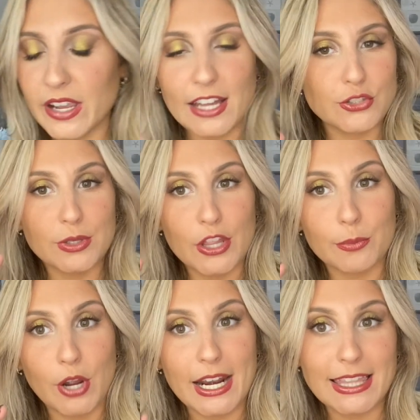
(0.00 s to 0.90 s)
on to another
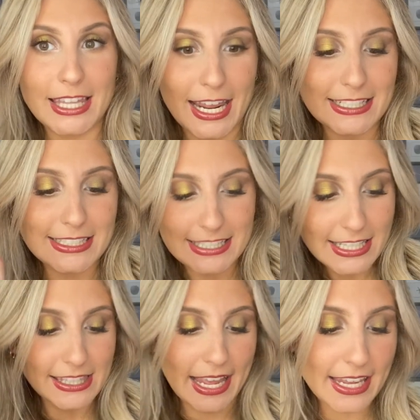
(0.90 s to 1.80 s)
product that I
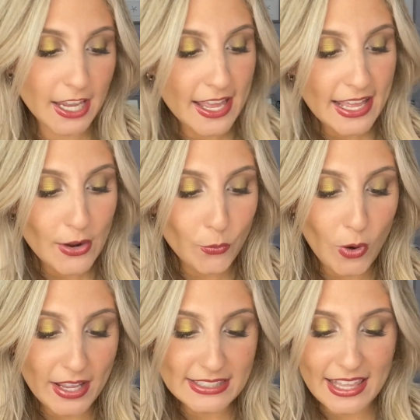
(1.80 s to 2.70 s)
did like
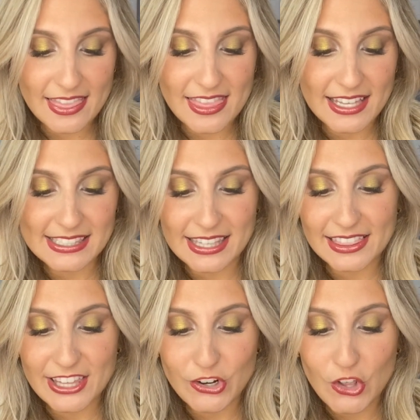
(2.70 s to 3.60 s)
was this
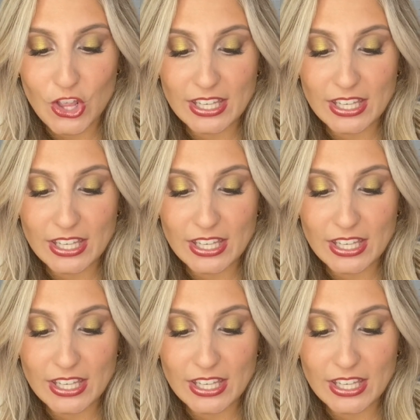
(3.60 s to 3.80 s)
little